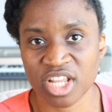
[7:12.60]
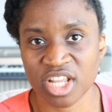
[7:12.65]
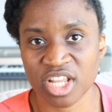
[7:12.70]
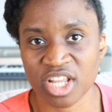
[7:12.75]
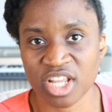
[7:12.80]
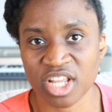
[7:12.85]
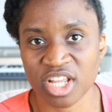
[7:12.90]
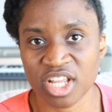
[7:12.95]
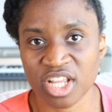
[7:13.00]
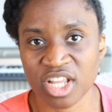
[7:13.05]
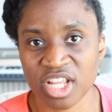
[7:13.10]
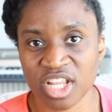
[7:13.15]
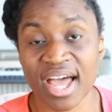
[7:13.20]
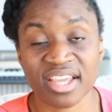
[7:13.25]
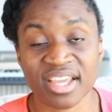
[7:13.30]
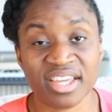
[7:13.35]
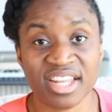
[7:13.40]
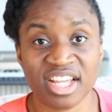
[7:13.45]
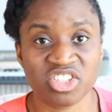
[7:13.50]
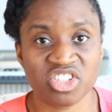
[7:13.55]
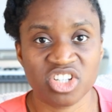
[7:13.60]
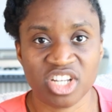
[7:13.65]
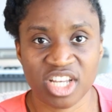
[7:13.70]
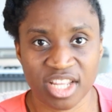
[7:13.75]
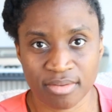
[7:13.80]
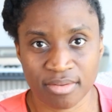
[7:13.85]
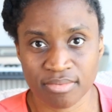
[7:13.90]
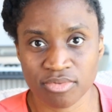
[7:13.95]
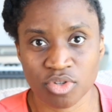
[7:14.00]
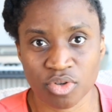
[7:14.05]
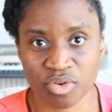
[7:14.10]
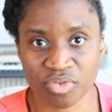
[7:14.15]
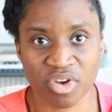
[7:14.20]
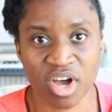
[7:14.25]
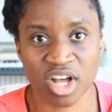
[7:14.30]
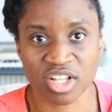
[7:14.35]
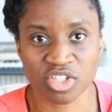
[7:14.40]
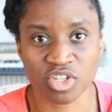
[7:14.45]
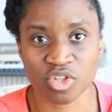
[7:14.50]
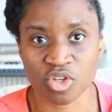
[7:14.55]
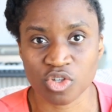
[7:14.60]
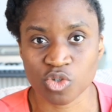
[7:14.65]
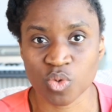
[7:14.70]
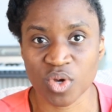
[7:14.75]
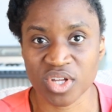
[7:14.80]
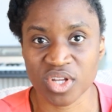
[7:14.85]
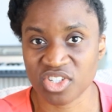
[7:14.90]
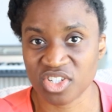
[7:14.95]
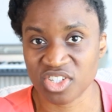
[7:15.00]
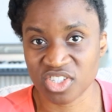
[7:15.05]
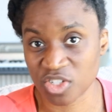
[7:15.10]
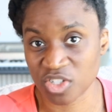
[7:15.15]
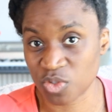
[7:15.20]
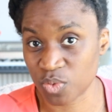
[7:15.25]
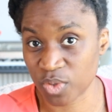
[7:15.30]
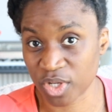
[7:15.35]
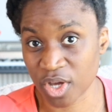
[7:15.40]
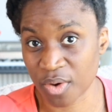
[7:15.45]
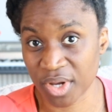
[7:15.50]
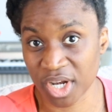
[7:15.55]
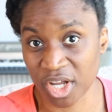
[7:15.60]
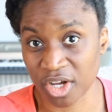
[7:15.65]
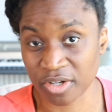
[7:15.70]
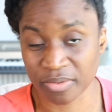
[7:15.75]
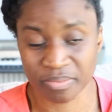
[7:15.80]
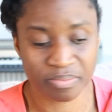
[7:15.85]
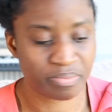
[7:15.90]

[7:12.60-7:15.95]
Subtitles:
do that. I could actually sort of answer those questions as we go along.